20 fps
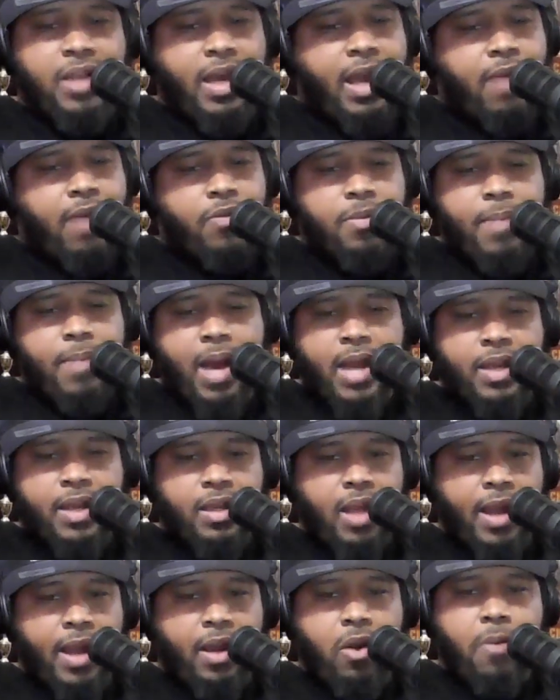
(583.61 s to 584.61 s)
it's like
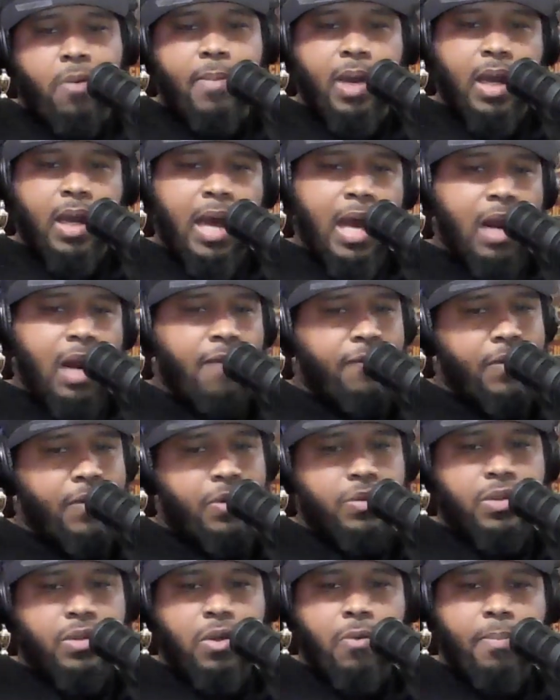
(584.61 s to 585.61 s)
everybody like, oh, my God, I
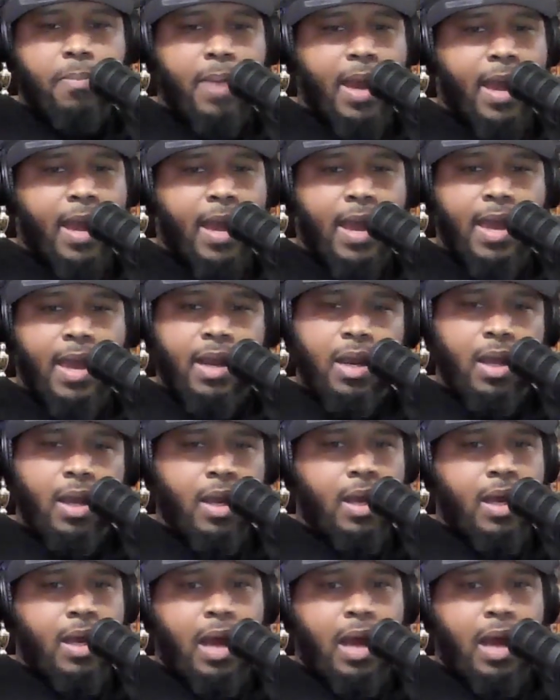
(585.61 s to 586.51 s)
feel so bad.